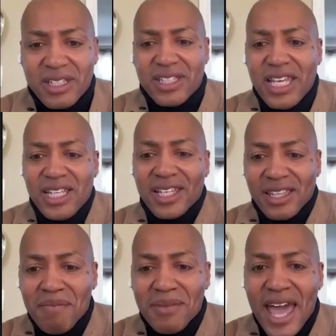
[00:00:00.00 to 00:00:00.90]
teaching
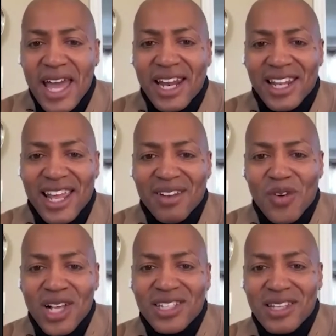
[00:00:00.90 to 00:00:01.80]
them that and then
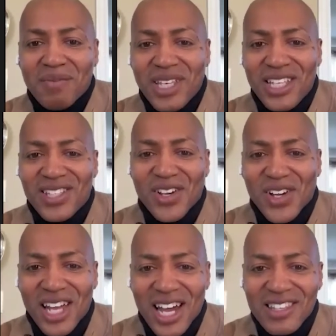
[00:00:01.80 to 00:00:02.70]
watching them teach their
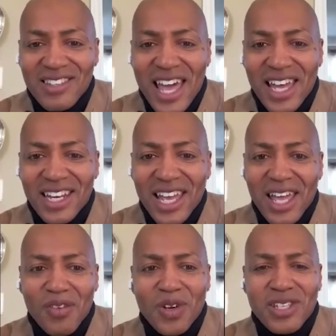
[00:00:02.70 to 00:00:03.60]
clients that
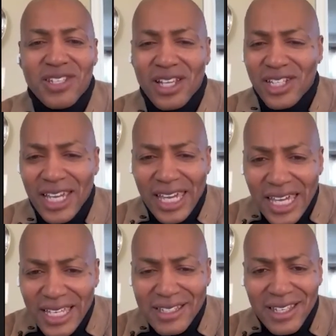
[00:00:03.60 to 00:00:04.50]
with such
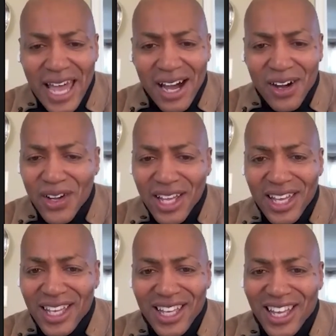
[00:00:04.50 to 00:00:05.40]
ease now.
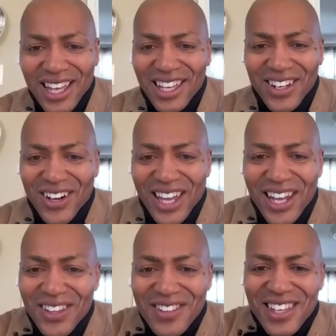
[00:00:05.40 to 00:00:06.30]
And, you know, I
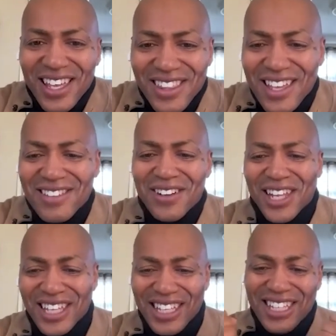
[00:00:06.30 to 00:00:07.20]
hear them say things and I'm
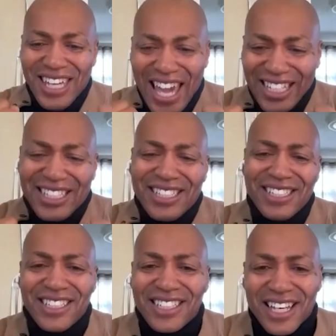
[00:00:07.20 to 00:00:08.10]
like,
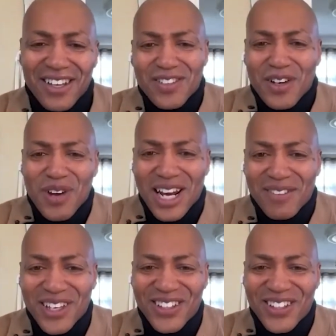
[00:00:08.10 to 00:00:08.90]
yes, I'm so proud of you.